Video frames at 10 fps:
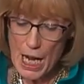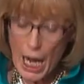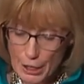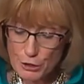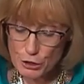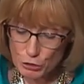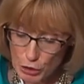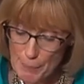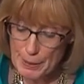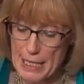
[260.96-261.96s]
Under
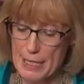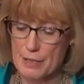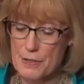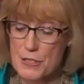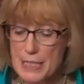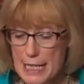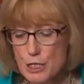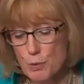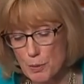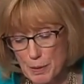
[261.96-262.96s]
Trumpcare,
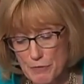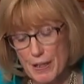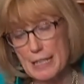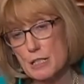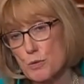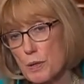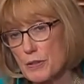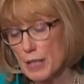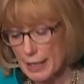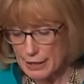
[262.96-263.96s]
states will be faced
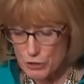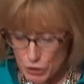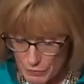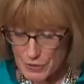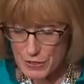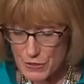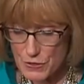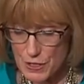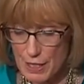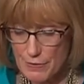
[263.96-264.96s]
with cutting
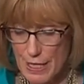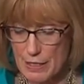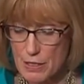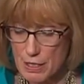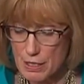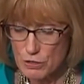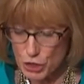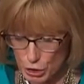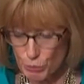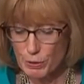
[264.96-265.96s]
services that
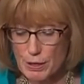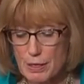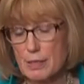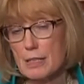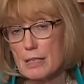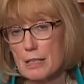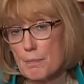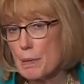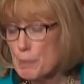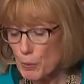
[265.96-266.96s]
children,
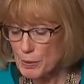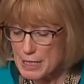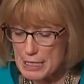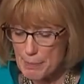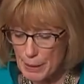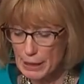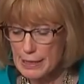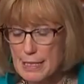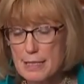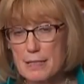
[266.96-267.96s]
people with
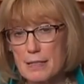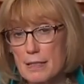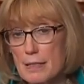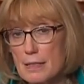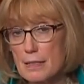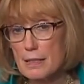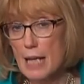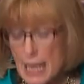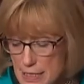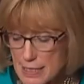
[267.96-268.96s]
disabilities,
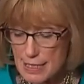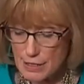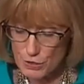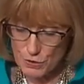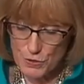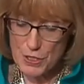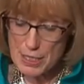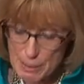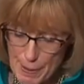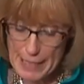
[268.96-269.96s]
and seniors
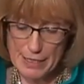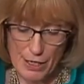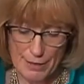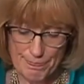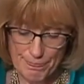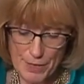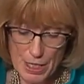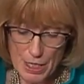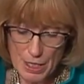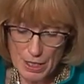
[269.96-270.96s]
depend on.
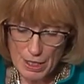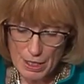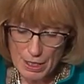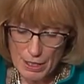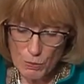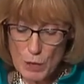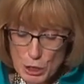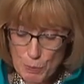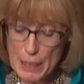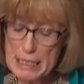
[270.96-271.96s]

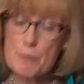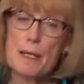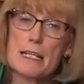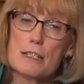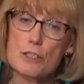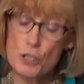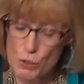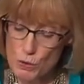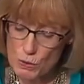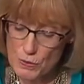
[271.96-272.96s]
Which brings me
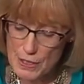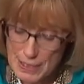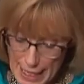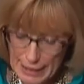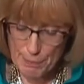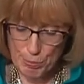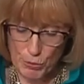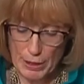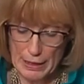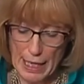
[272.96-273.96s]
to the second
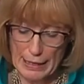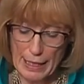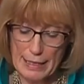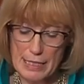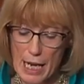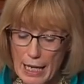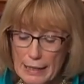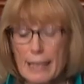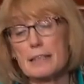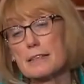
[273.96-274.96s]
point I'd like to
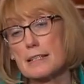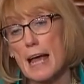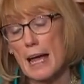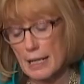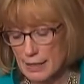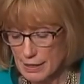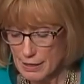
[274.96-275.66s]
highlight today